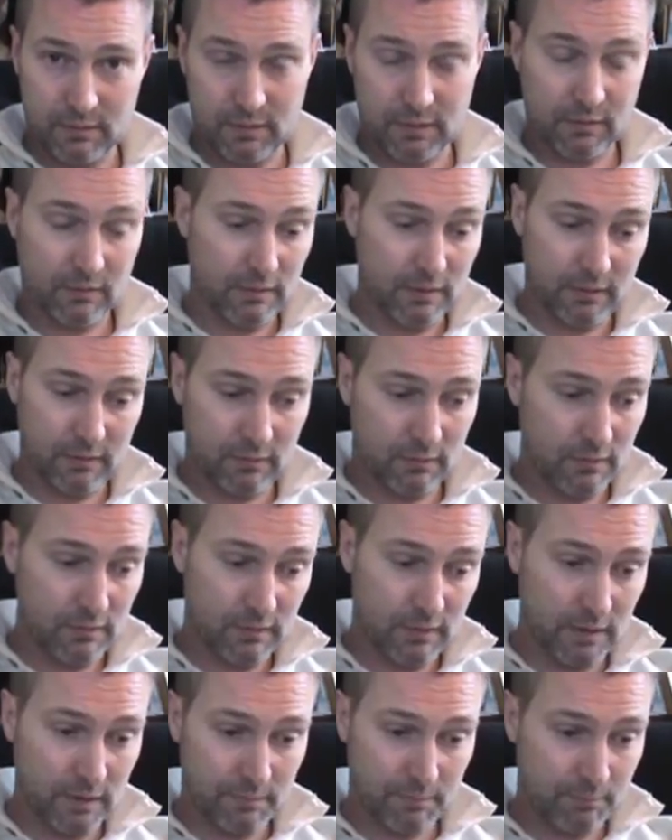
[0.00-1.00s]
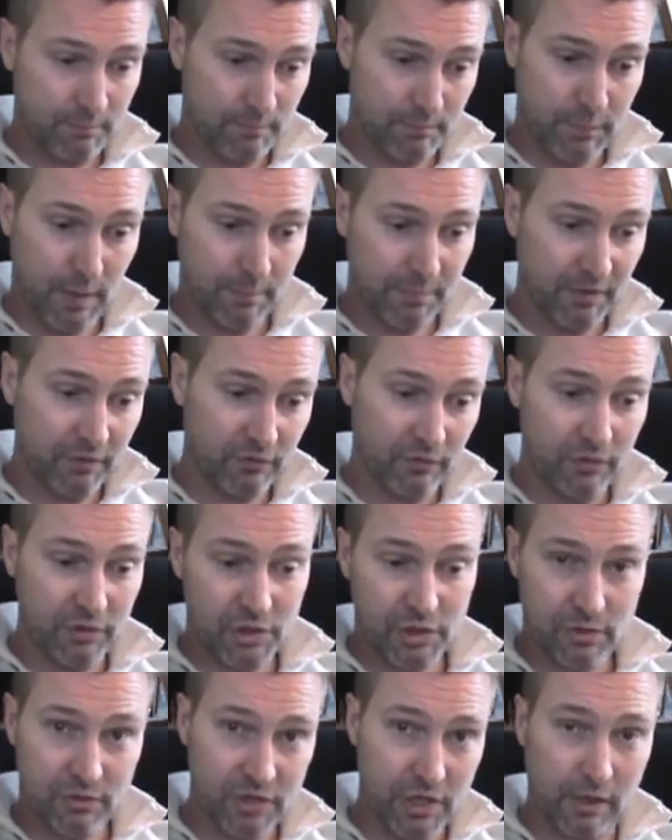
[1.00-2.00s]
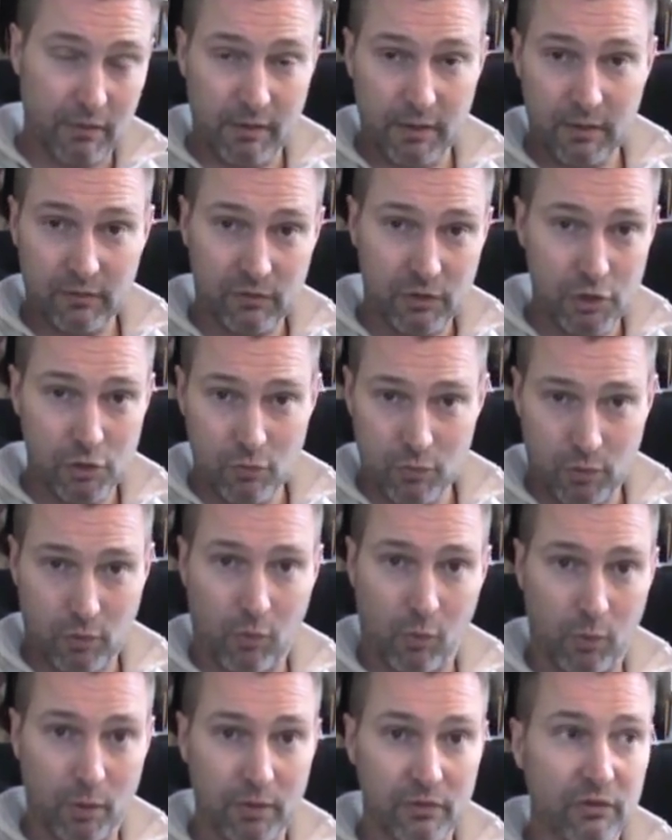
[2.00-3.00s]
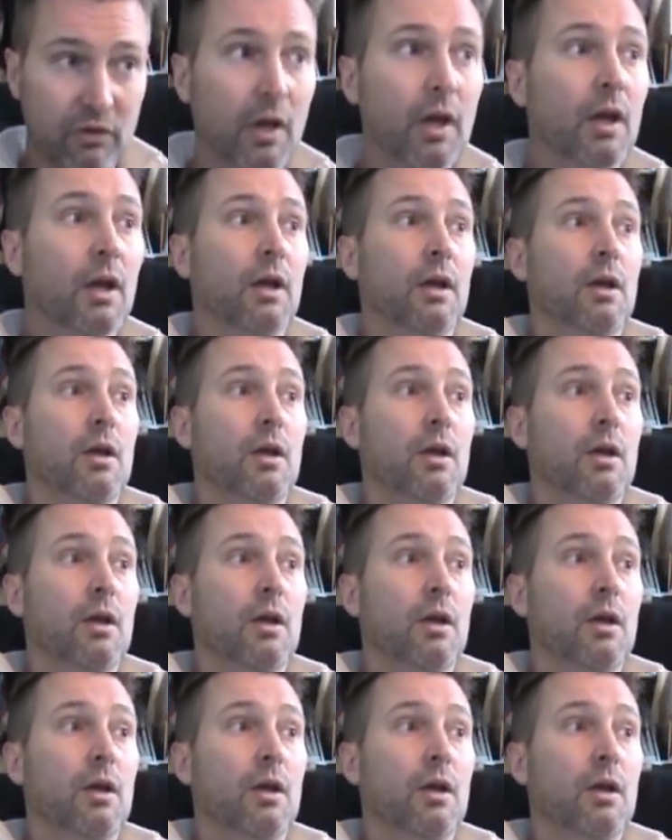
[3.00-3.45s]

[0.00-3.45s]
Not puppies and cherries and unicorns.